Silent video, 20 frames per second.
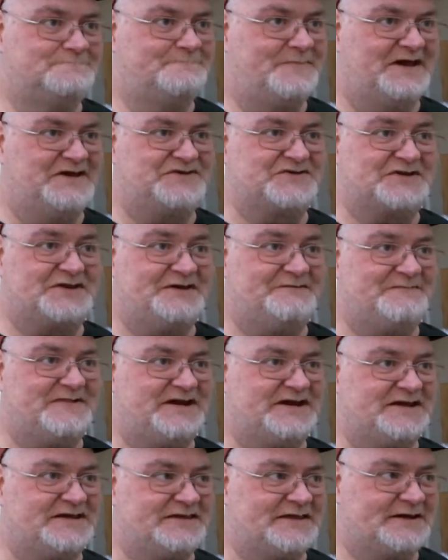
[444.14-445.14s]
Basically,
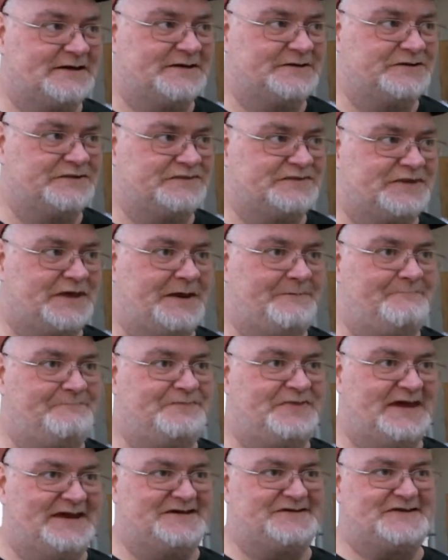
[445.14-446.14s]
meaning that
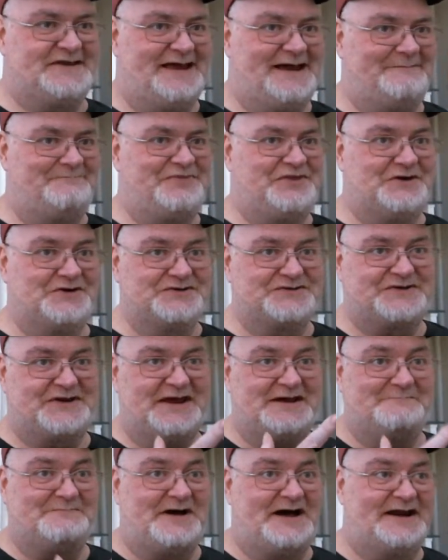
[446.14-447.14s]
they slap their
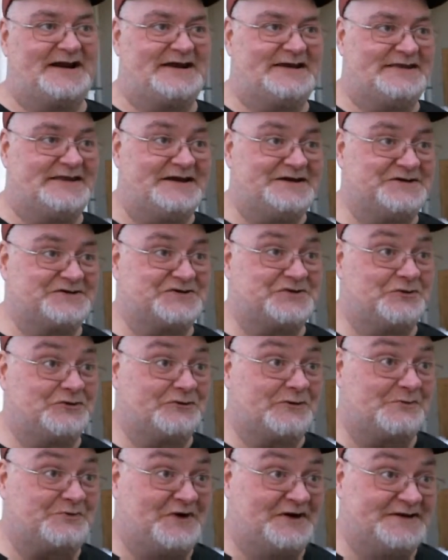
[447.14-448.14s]
stamp on it and they just go
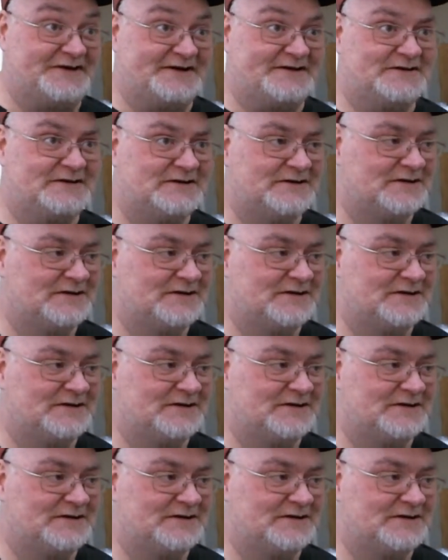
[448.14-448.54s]
to a printer.